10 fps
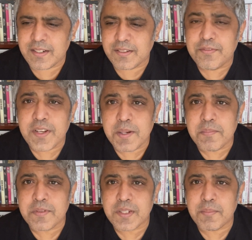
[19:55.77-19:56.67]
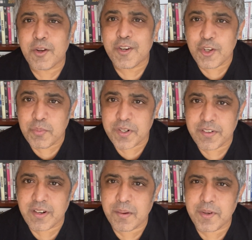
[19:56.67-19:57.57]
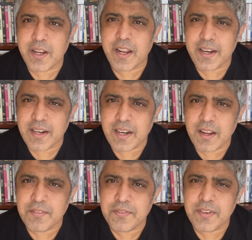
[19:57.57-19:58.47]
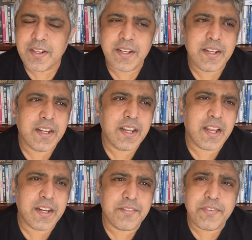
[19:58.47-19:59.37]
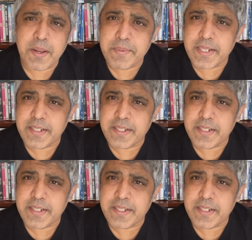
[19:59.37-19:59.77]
films about human drama and love and family